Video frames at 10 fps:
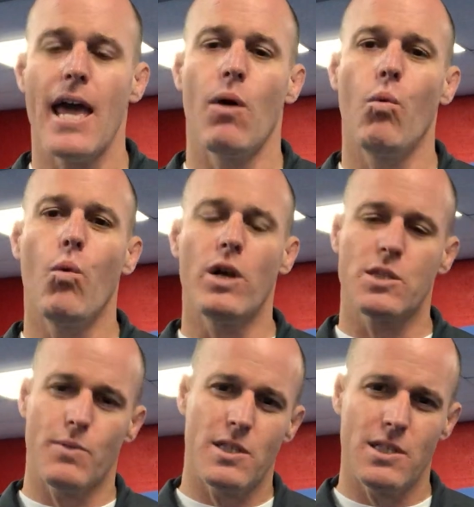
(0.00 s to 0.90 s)
And
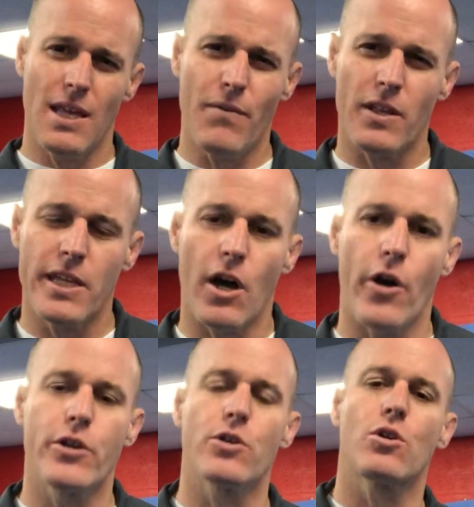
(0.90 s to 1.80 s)
what specifically
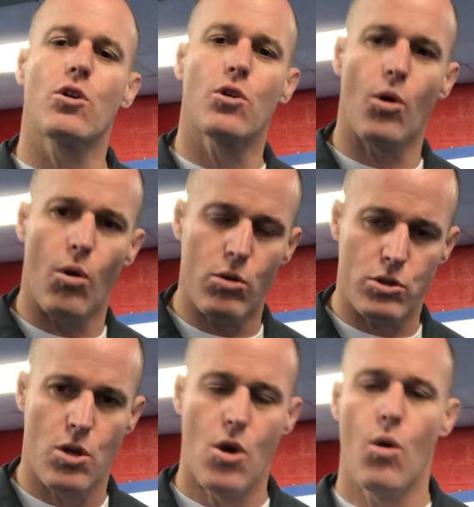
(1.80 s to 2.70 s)
are your
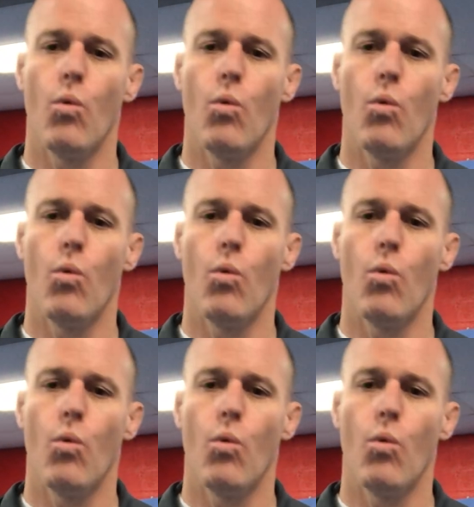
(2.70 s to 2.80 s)
goals?